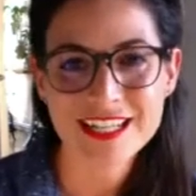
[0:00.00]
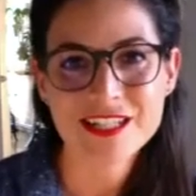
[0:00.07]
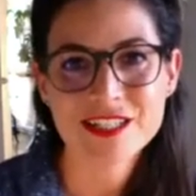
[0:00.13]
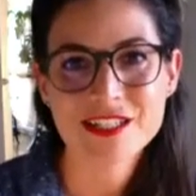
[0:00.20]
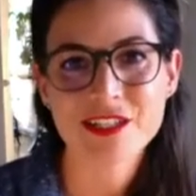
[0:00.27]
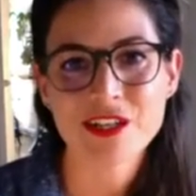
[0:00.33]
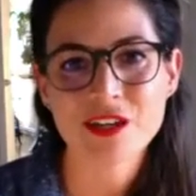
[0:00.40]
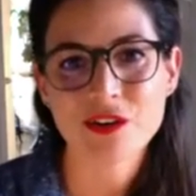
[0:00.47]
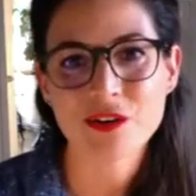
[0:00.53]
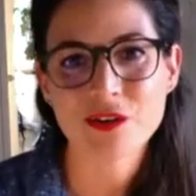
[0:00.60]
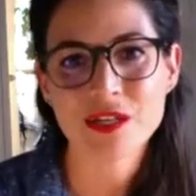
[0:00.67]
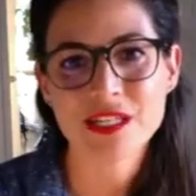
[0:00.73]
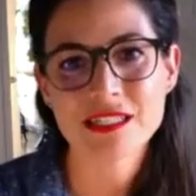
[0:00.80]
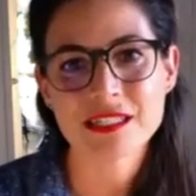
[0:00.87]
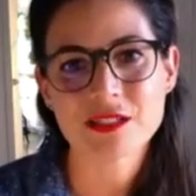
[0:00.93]
So
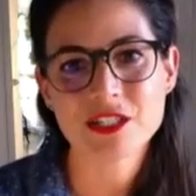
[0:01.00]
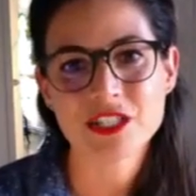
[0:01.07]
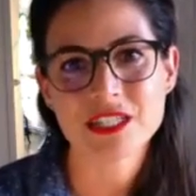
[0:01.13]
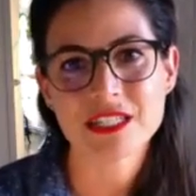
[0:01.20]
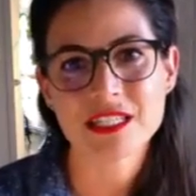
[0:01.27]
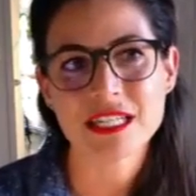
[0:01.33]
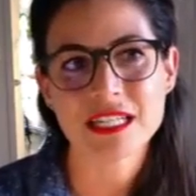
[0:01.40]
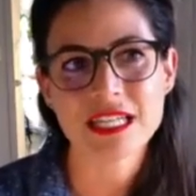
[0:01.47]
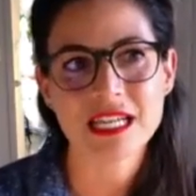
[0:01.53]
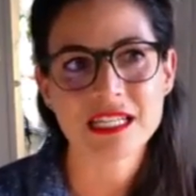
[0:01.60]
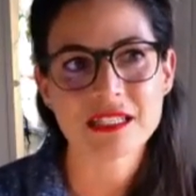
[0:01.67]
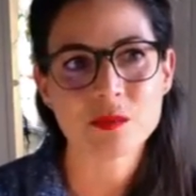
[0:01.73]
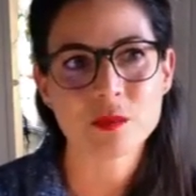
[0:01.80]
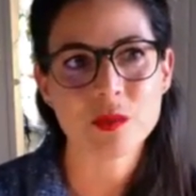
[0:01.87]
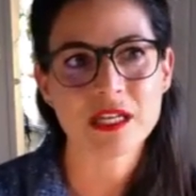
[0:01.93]
it's just a
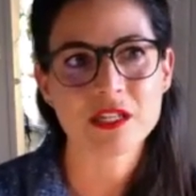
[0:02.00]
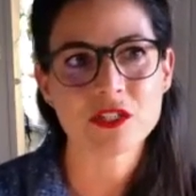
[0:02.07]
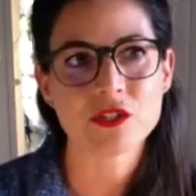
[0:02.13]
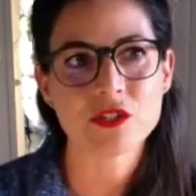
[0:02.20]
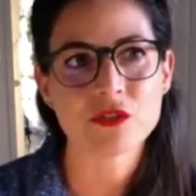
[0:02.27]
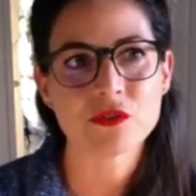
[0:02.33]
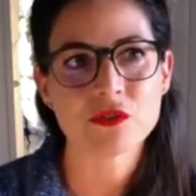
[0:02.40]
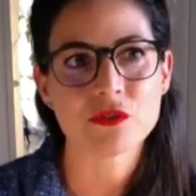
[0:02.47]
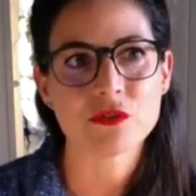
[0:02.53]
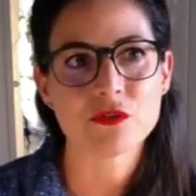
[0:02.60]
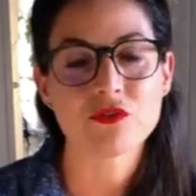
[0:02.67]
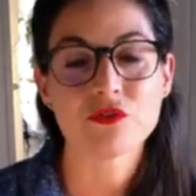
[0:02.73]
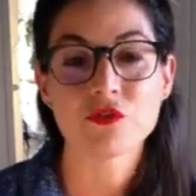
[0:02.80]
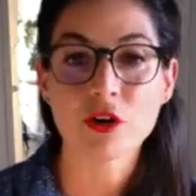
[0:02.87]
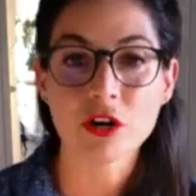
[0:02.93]
nice way to
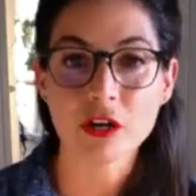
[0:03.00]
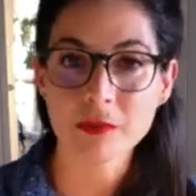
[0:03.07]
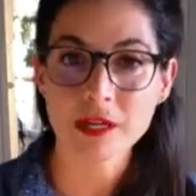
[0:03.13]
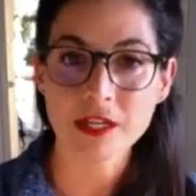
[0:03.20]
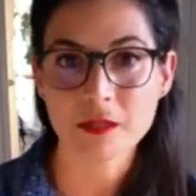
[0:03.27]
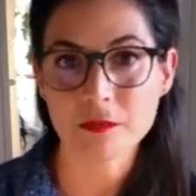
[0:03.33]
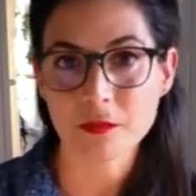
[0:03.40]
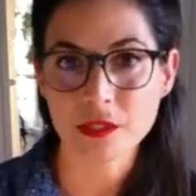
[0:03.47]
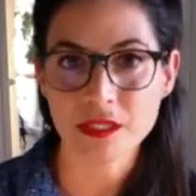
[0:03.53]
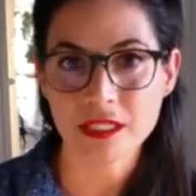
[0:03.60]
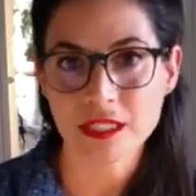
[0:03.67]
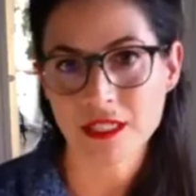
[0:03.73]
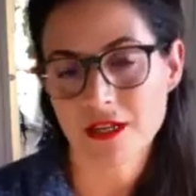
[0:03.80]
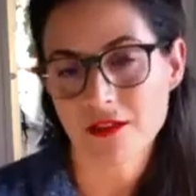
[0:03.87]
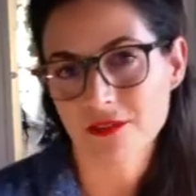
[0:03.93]
form a
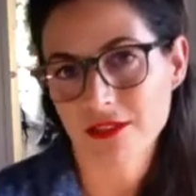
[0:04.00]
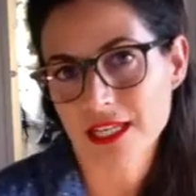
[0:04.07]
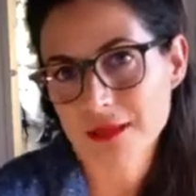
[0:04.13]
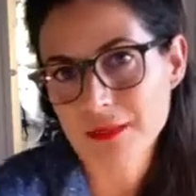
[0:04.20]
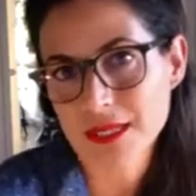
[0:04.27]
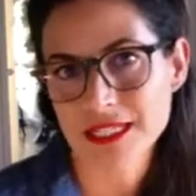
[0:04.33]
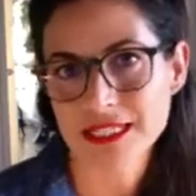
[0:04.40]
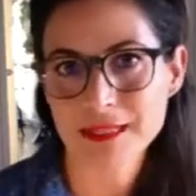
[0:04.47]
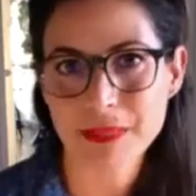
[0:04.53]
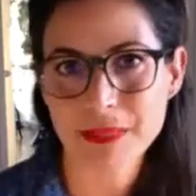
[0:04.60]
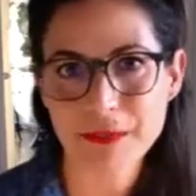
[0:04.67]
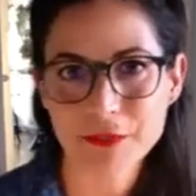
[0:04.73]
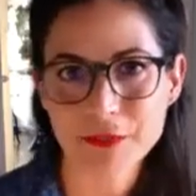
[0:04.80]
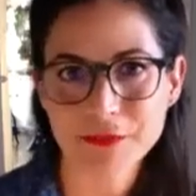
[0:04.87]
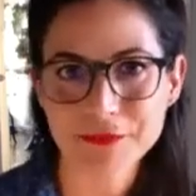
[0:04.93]
community of like-minded
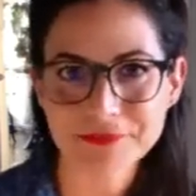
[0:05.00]
people.